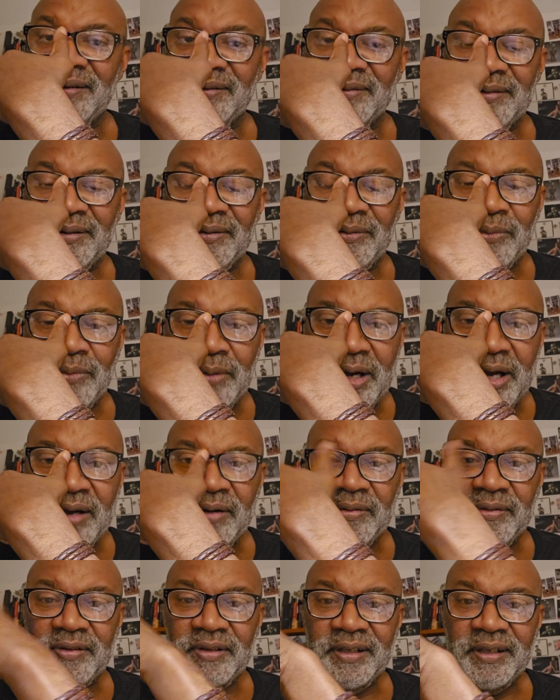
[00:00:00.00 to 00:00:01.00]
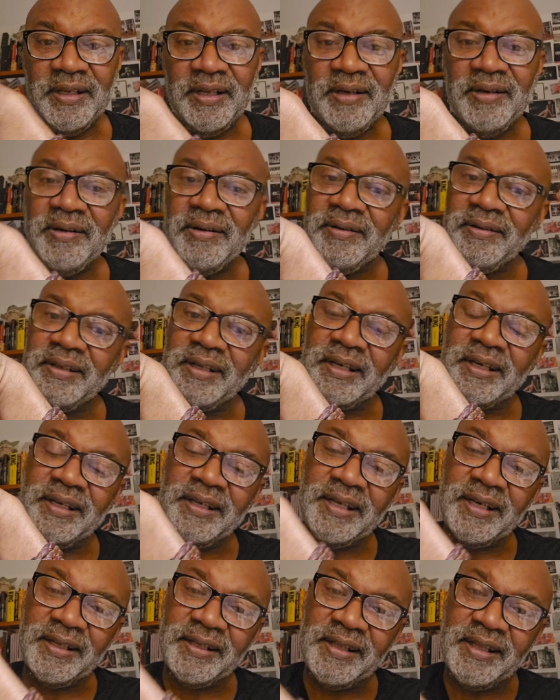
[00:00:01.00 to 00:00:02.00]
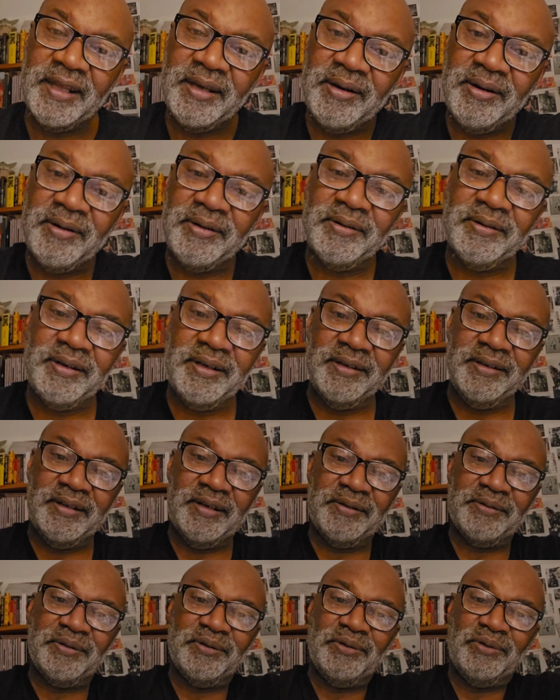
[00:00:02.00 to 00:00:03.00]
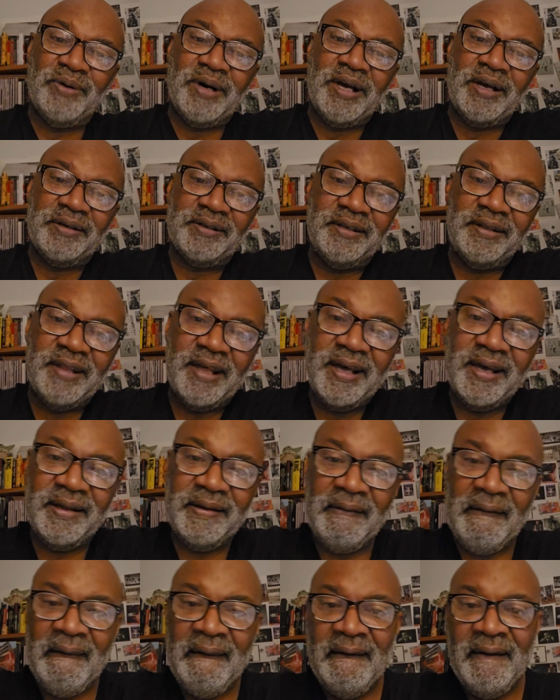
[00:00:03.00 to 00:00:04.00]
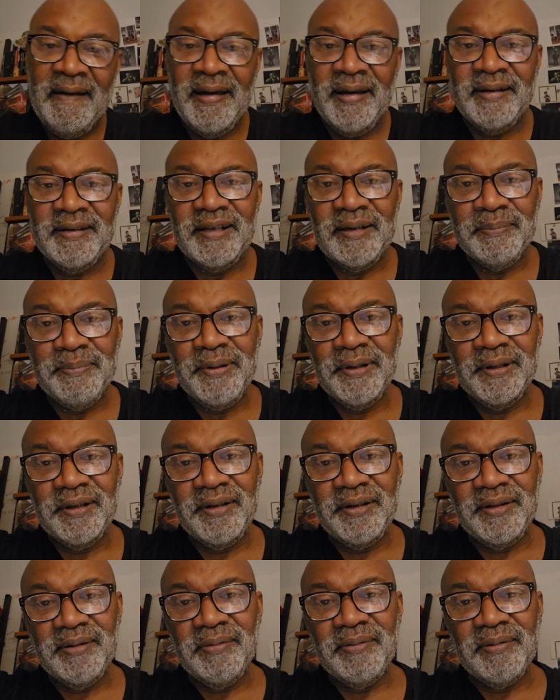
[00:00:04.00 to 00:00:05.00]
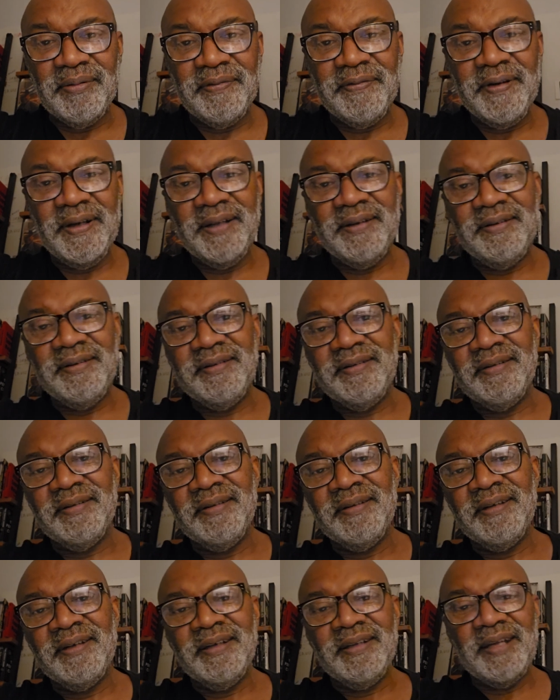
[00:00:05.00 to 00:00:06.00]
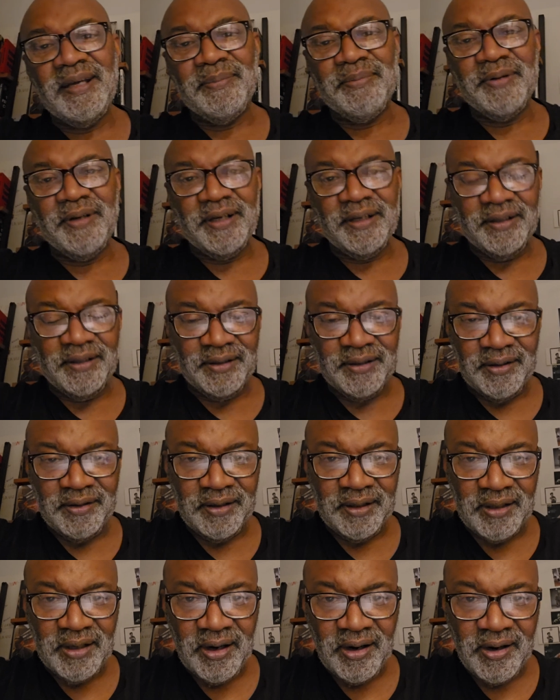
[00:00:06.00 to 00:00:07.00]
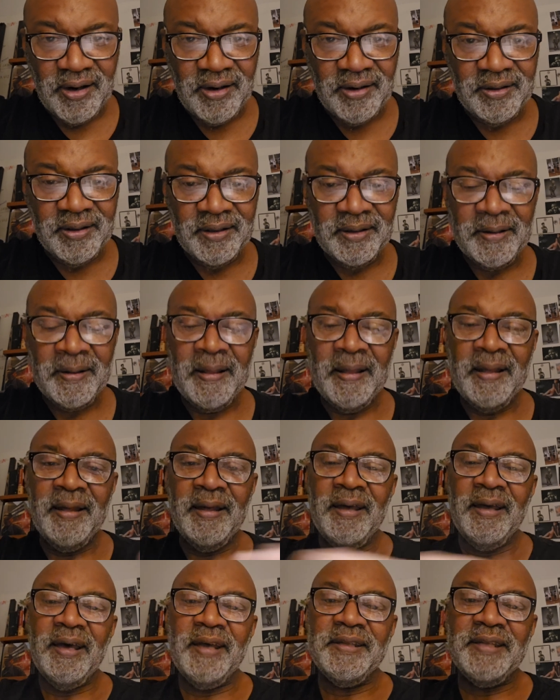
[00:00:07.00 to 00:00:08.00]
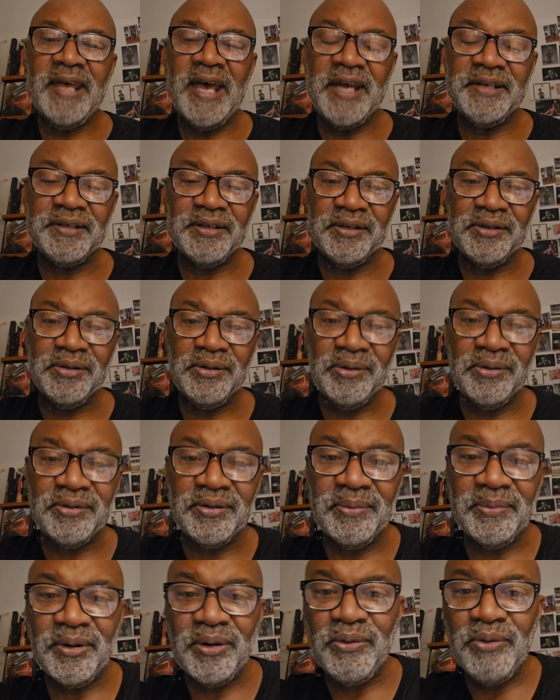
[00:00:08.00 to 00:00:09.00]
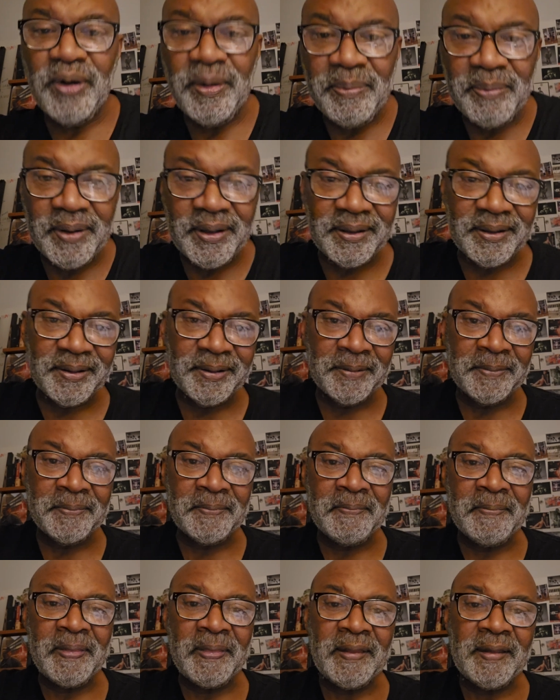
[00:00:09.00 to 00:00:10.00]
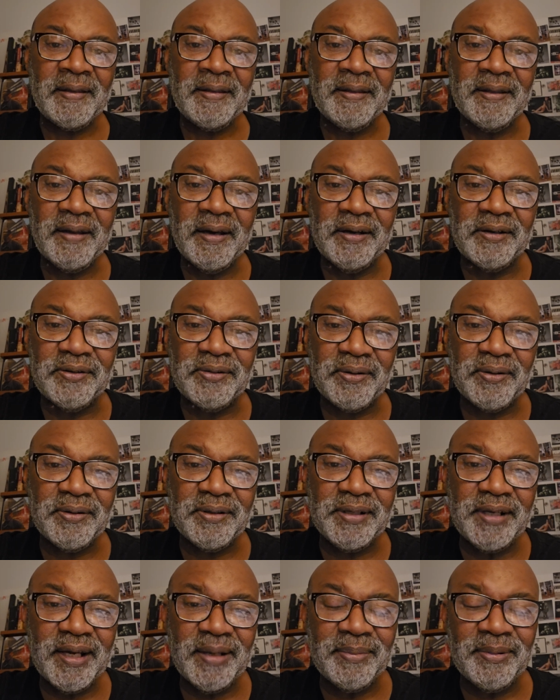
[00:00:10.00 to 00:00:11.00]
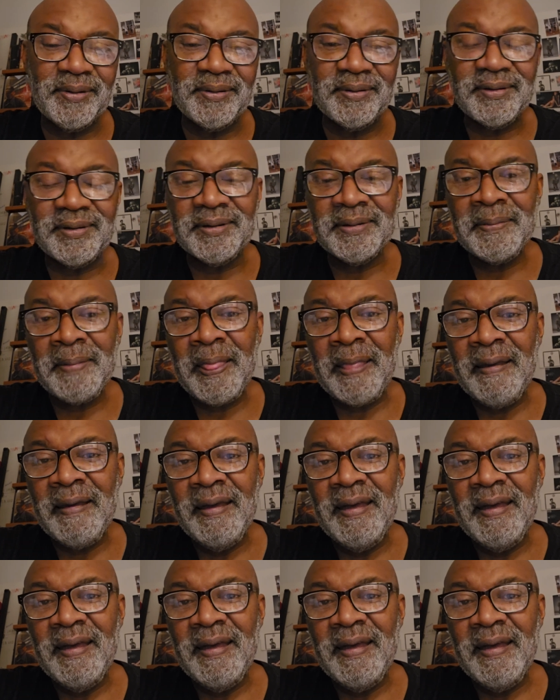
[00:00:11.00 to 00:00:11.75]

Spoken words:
There's wires in there. They connect their industrial wire to that. They pull it through the fence. They bring it into the yard, attach it to some equipment, turntables,